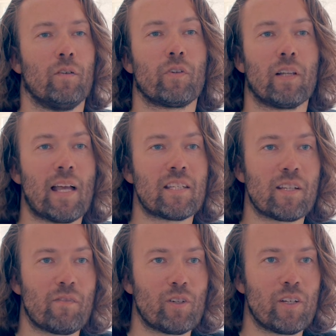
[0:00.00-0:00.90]
For the last
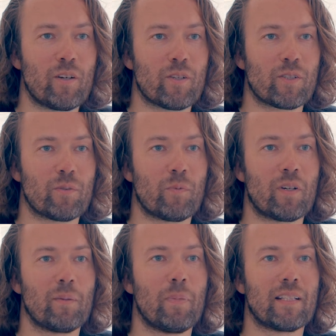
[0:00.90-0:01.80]
several years,
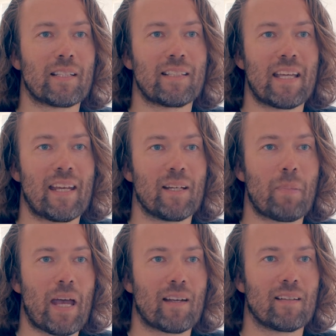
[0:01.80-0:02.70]
one of the big titanic
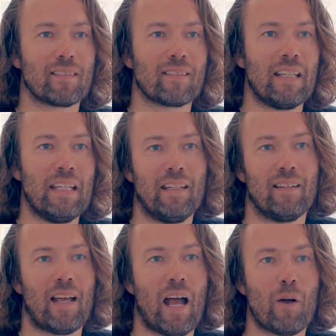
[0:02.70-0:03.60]
battles
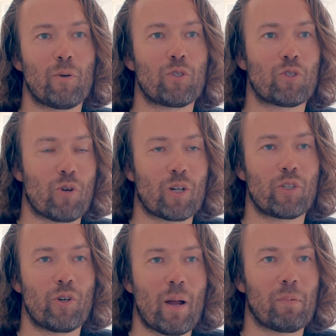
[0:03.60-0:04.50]
in how to
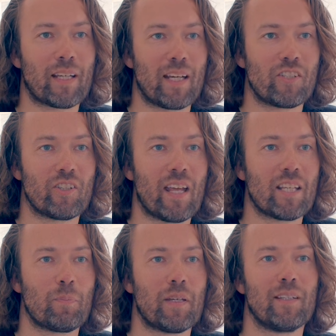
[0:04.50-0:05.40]
structure your application
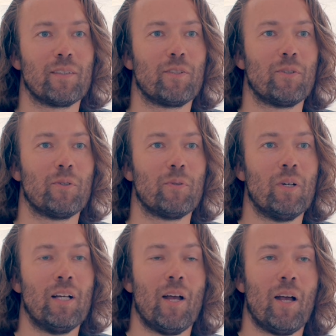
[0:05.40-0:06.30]
has been to
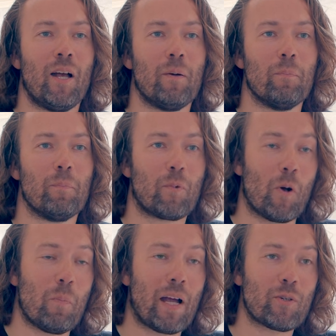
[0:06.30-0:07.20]

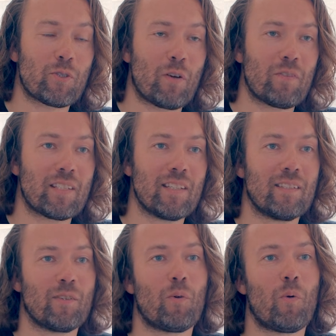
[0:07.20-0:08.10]
go
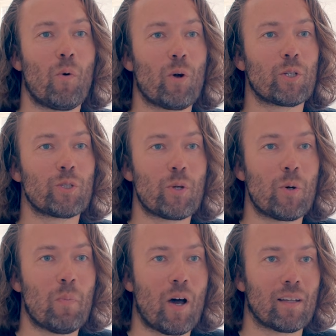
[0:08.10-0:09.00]
microservices or to
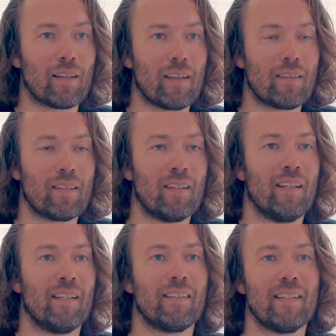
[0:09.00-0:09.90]
go monolith.
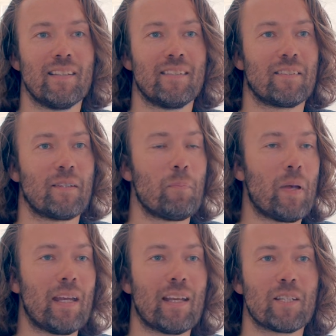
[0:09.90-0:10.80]
This
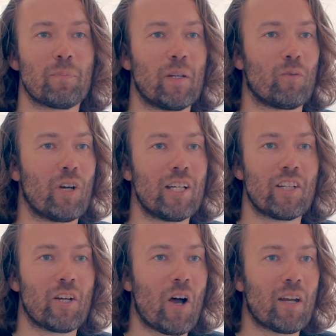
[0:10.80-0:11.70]
debate has been
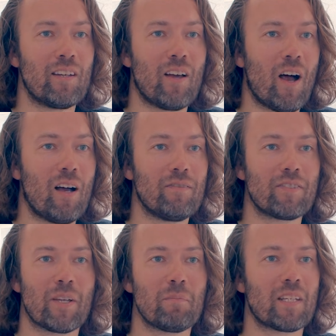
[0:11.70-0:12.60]
raging on and off,
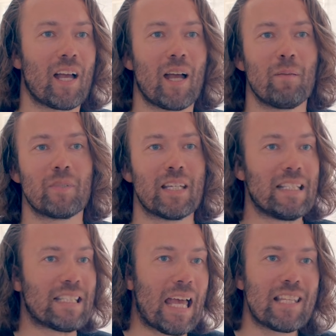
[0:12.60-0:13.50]
sometimes
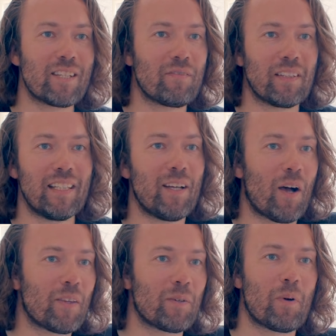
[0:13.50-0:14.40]
intensively,
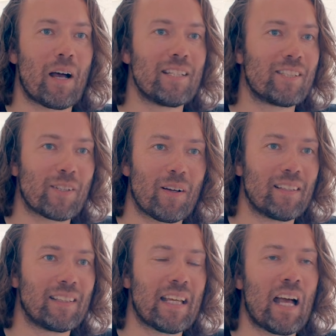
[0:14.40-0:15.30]
otherwise
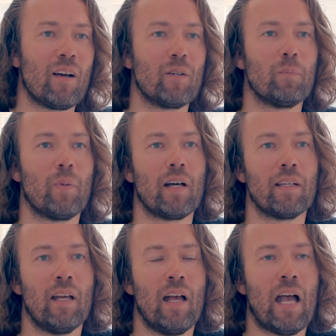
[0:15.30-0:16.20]
dulling down.
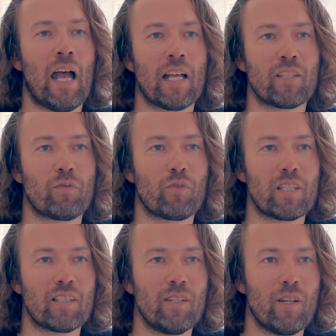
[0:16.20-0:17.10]
But as of
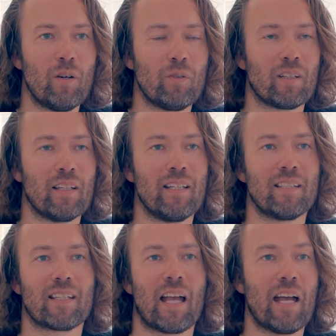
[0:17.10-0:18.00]
recent note,
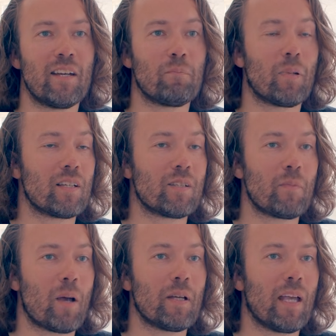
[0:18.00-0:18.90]
it's kind of
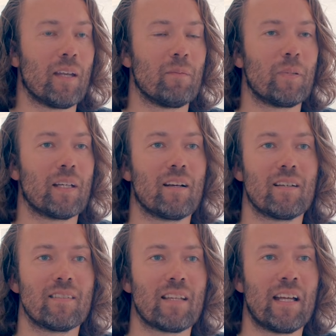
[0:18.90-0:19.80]
blossomed up again
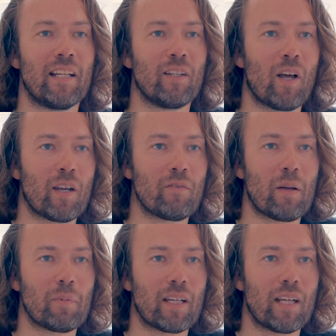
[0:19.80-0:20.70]
because a lot of
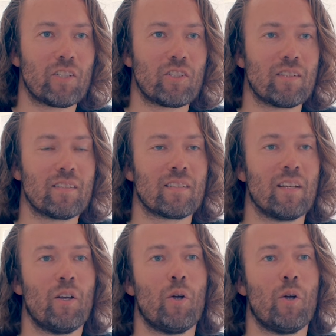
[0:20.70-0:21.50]
applications